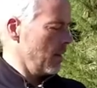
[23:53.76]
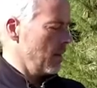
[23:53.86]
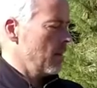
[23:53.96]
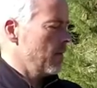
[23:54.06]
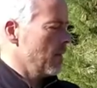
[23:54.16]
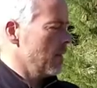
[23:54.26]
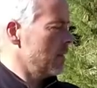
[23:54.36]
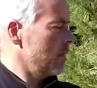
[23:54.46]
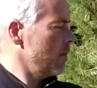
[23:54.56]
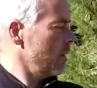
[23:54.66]
And even
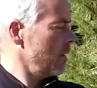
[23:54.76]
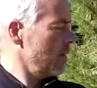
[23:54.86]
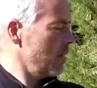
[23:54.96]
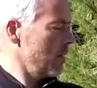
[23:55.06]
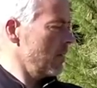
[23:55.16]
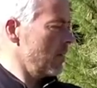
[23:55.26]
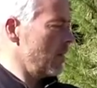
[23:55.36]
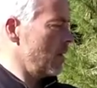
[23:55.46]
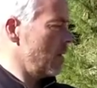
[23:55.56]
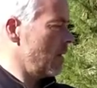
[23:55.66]
this way
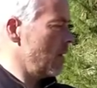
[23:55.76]
around,